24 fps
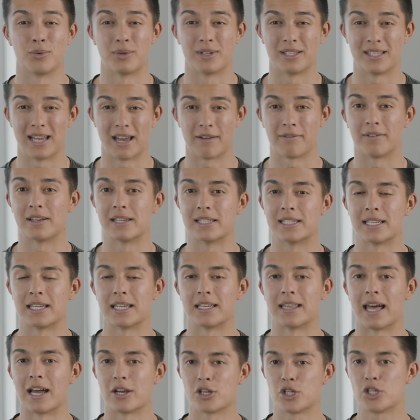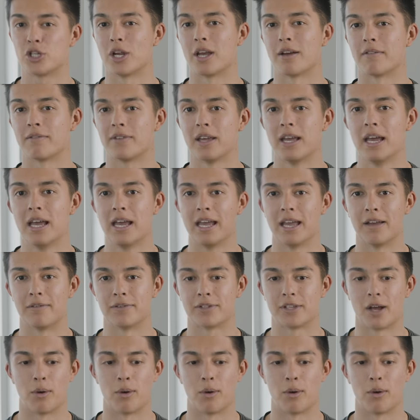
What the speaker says: you would definitely see that shift if